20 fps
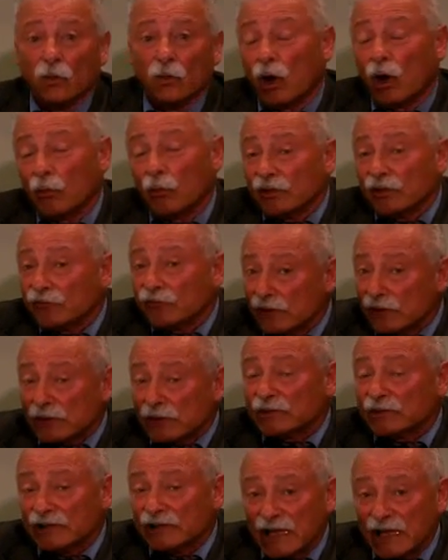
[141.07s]
What we
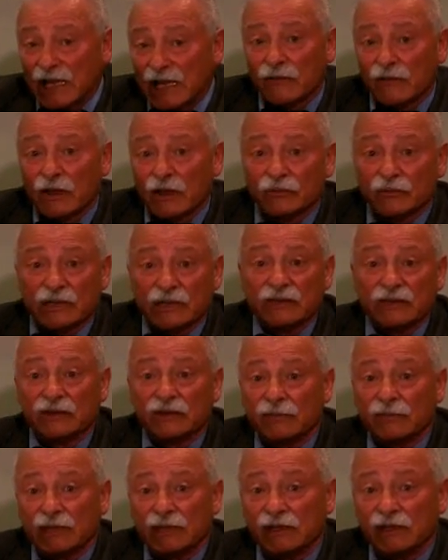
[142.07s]
frequently hear and read in
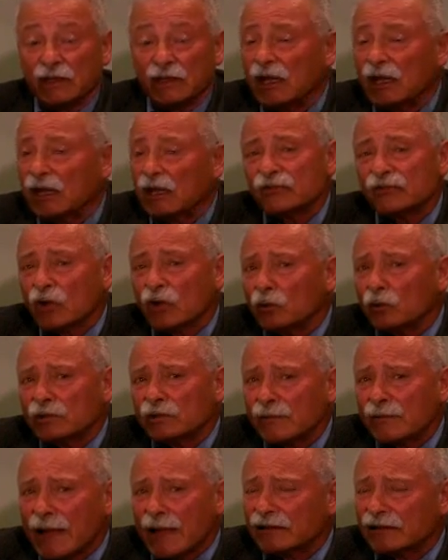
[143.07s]
the media is
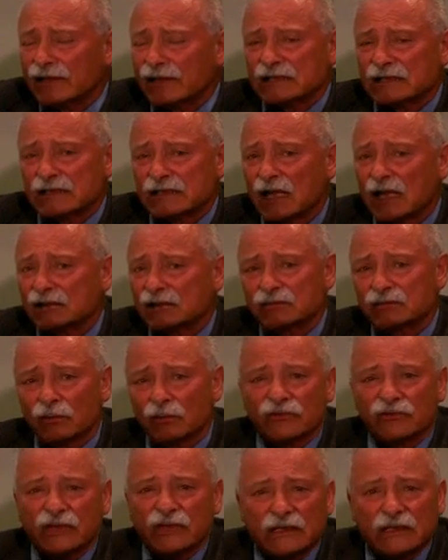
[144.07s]
only about
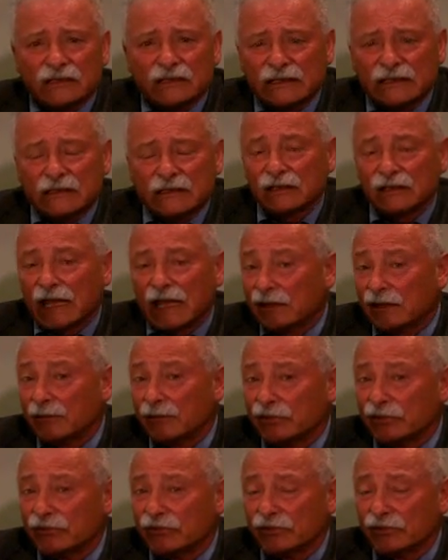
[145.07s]
testosterone's illegal and
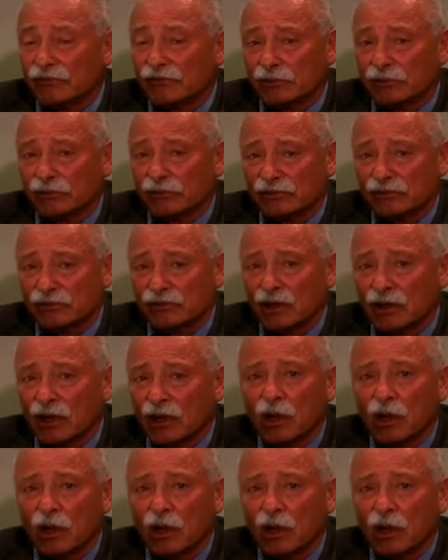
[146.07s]
abusive use.